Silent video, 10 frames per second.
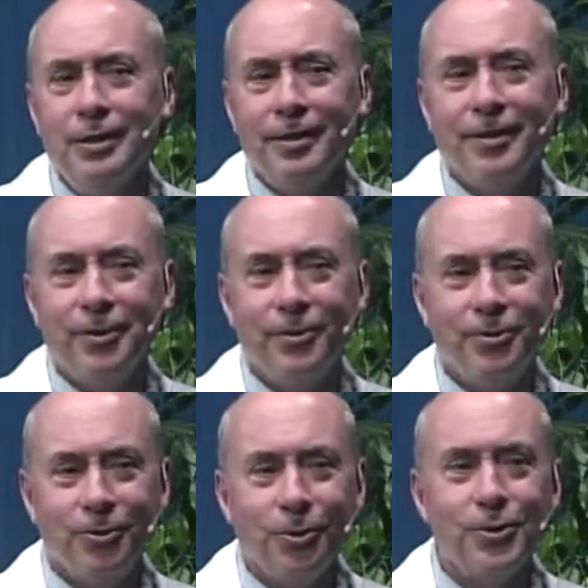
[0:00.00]
than
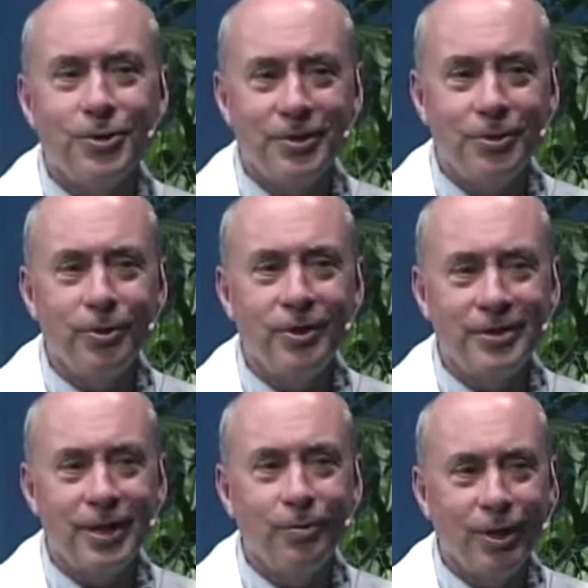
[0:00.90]
do nurses doing the
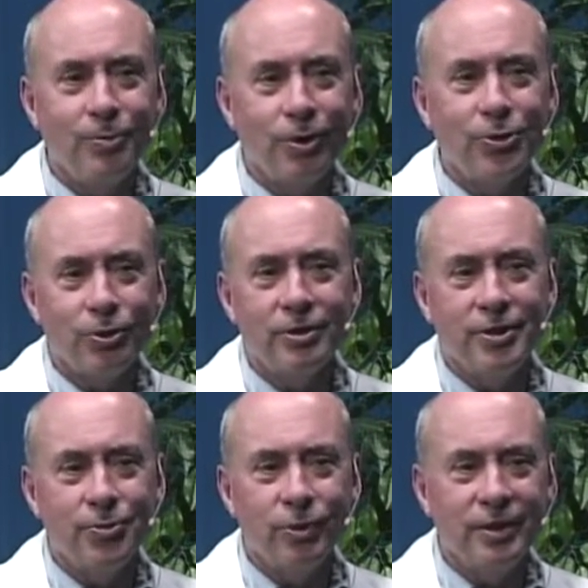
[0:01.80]
same blood pressure,
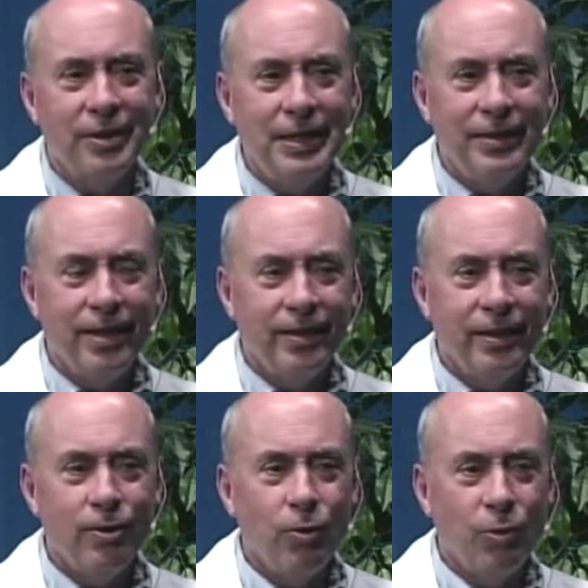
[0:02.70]
because they
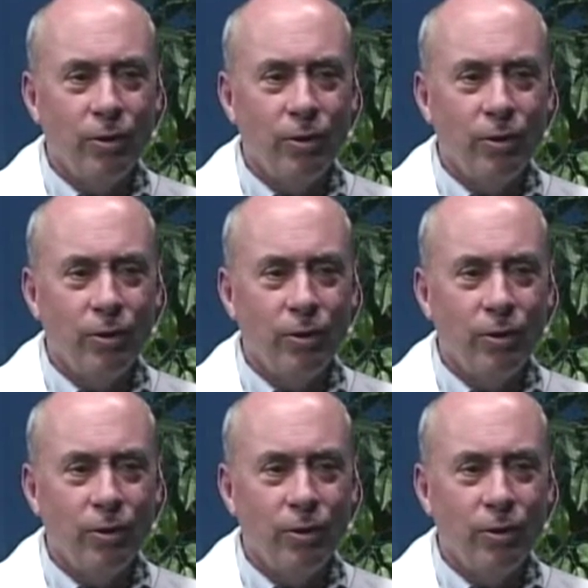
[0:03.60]
know we're the